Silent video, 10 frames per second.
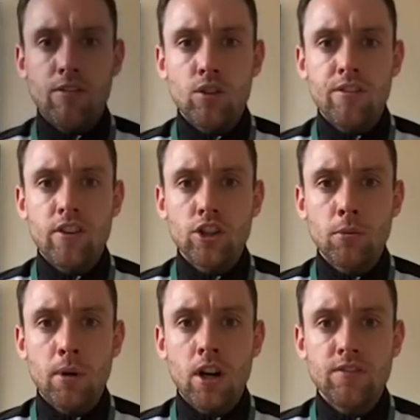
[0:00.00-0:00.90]
the final
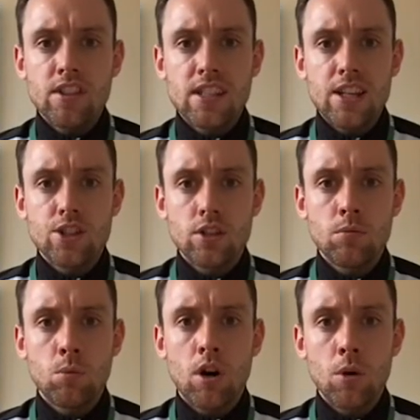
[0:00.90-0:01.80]
part of the session,
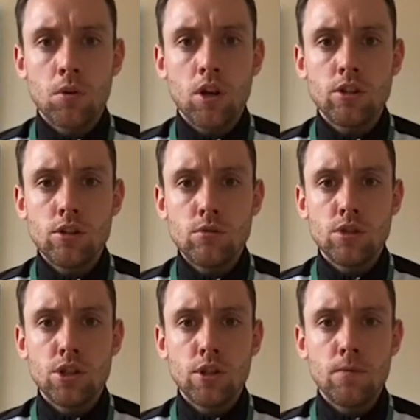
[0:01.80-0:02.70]
what I would like you to
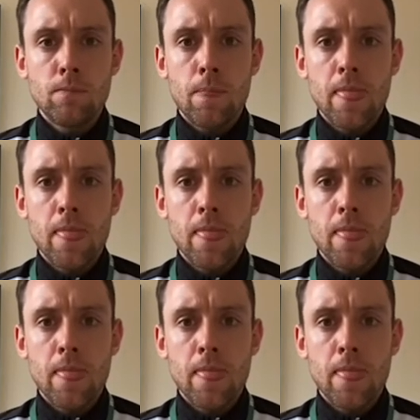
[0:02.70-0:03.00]
do